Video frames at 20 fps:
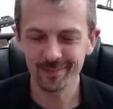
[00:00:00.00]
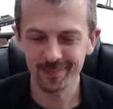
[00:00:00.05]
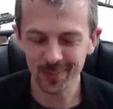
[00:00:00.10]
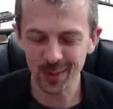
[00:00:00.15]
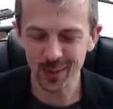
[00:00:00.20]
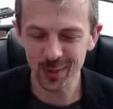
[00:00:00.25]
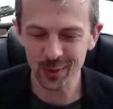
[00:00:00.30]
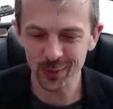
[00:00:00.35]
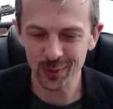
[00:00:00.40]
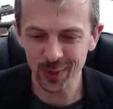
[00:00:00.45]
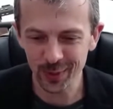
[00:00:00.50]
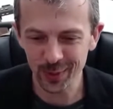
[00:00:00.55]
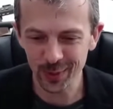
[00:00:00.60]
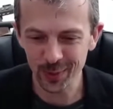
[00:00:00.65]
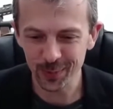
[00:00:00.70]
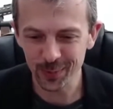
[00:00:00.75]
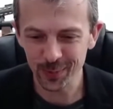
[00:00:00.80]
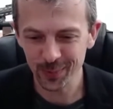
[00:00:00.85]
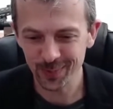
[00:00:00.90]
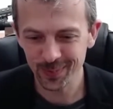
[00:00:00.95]
those of you who
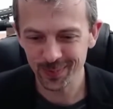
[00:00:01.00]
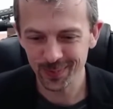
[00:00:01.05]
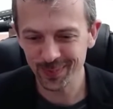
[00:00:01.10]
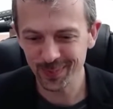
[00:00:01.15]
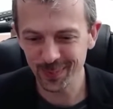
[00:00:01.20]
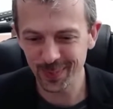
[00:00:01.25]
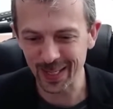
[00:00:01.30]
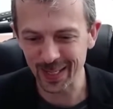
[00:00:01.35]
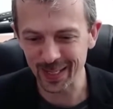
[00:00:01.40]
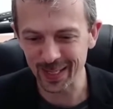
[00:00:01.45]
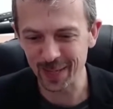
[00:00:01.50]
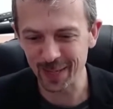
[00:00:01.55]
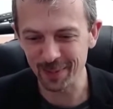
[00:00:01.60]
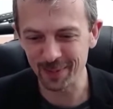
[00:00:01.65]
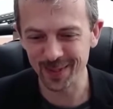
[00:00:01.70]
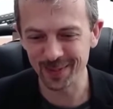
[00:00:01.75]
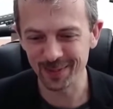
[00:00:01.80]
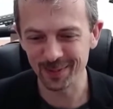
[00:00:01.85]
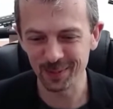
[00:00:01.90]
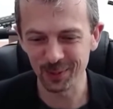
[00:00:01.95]
played
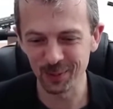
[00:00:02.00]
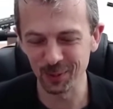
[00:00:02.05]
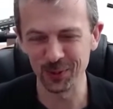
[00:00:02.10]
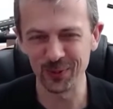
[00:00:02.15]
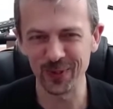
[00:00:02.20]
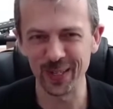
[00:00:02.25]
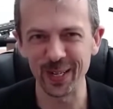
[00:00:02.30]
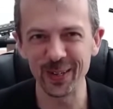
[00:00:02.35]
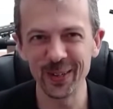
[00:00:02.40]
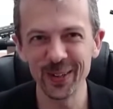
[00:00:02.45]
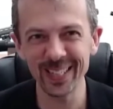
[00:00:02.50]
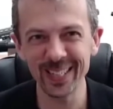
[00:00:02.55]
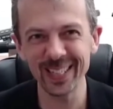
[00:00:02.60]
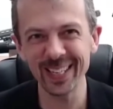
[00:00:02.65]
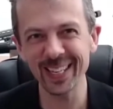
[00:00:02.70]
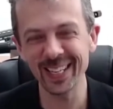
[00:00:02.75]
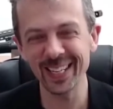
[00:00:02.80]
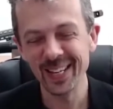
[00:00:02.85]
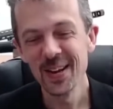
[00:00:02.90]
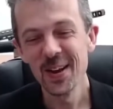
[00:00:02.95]
games, all of you,
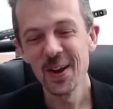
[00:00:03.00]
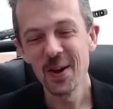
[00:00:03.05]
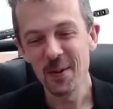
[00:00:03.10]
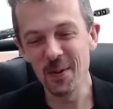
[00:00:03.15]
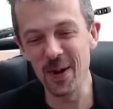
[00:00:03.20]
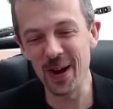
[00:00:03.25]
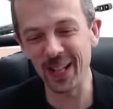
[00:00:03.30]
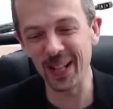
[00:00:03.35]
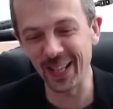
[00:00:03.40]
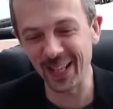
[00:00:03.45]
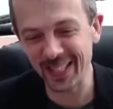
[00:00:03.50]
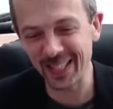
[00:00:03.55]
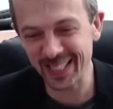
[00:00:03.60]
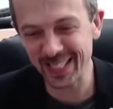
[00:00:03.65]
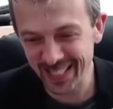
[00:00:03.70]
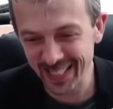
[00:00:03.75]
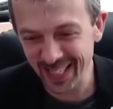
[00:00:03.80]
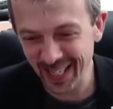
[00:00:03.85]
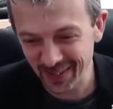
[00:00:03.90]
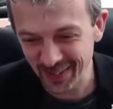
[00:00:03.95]
will
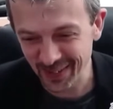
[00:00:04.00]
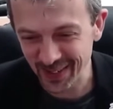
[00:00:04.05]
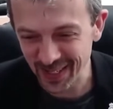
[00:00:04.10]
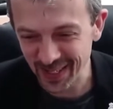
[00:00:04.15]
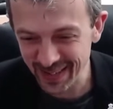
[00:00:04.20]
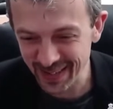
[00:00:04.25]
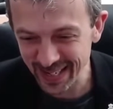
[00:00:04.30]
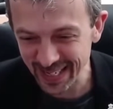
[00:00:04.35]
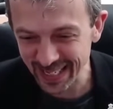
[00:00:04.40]
understand what I mean.